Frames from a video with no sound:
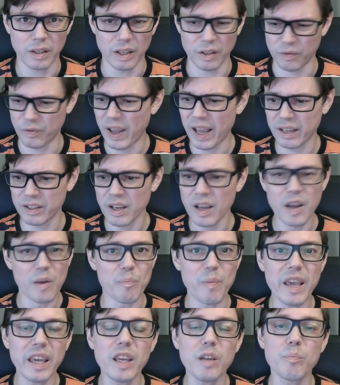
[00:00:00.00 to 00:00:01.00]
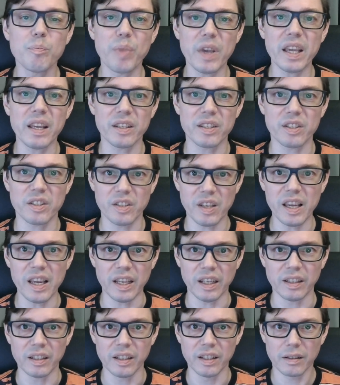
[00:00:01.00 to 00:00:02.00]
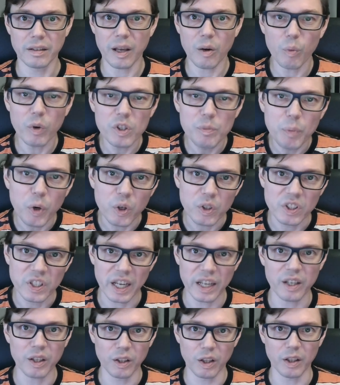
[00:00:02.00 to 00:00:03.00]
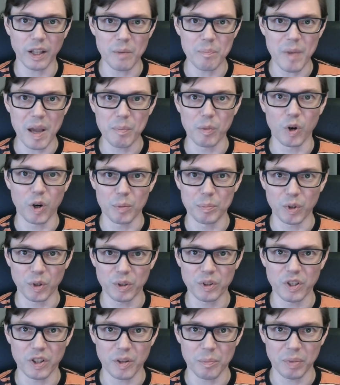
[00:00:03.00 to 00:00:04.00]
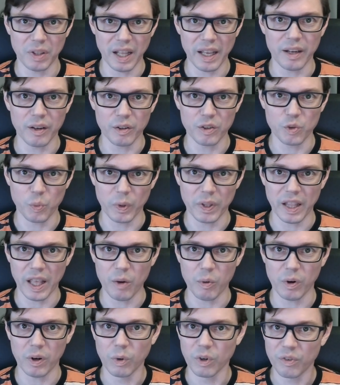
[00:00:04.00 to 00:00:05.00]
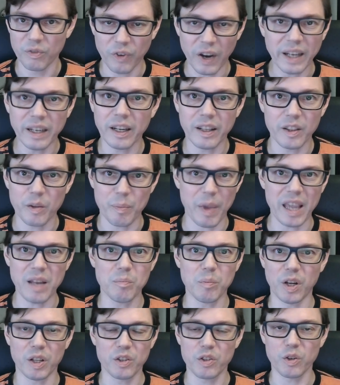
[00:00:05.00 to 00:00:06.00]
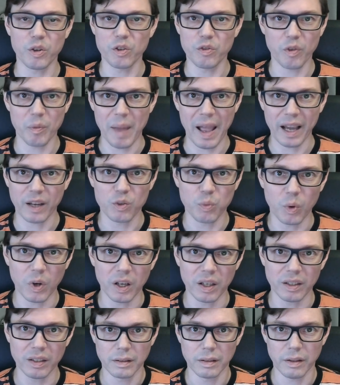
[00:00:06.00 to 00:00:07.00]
In fact, make it be a scene that was particularly memorable to the players when they were fighting the paint monsters from Act 1.